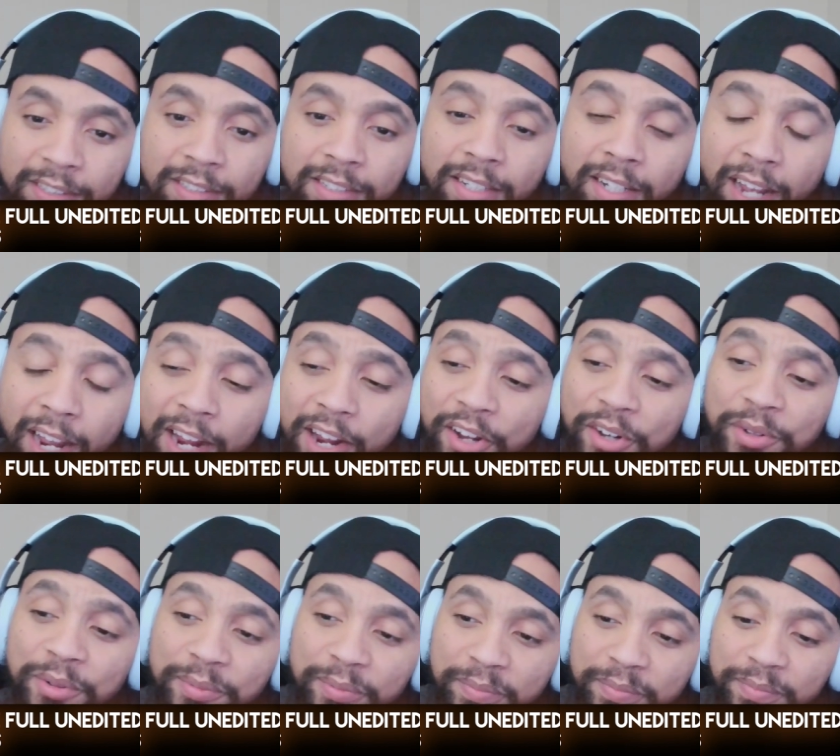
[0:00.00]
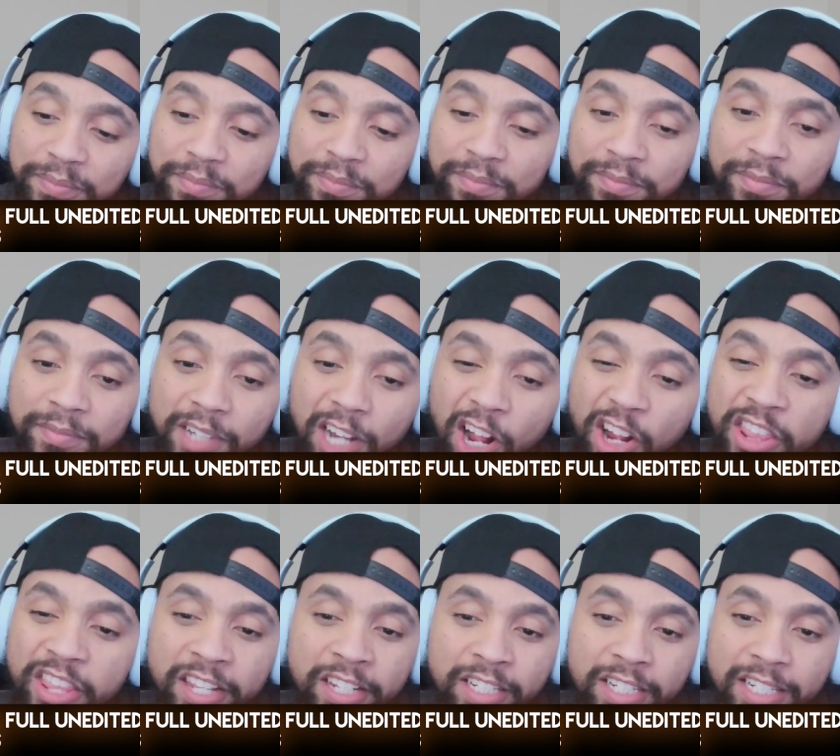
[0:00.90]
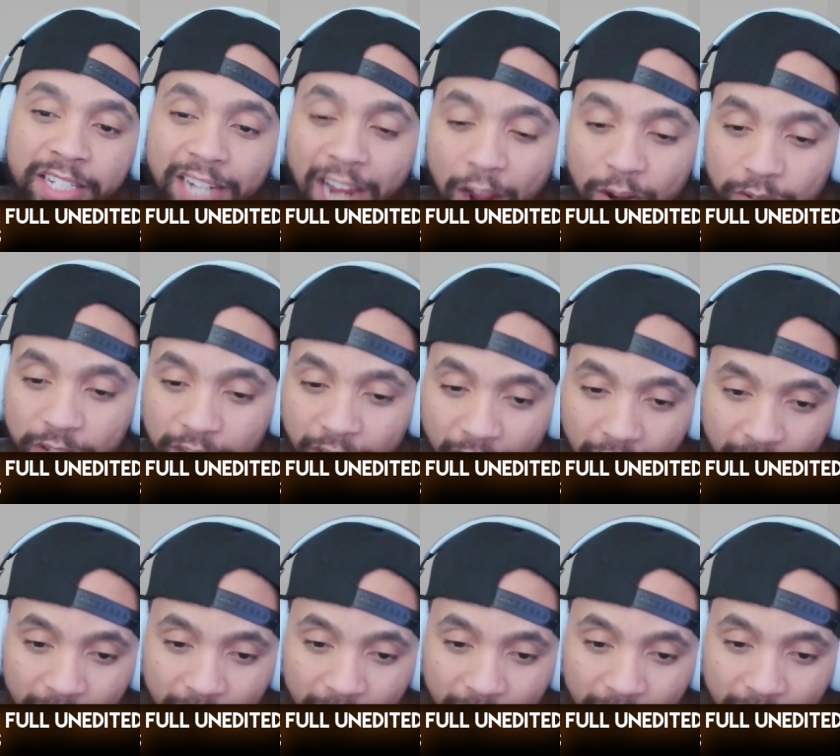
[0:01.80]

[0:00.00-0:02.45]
Damn. Are these the scouts that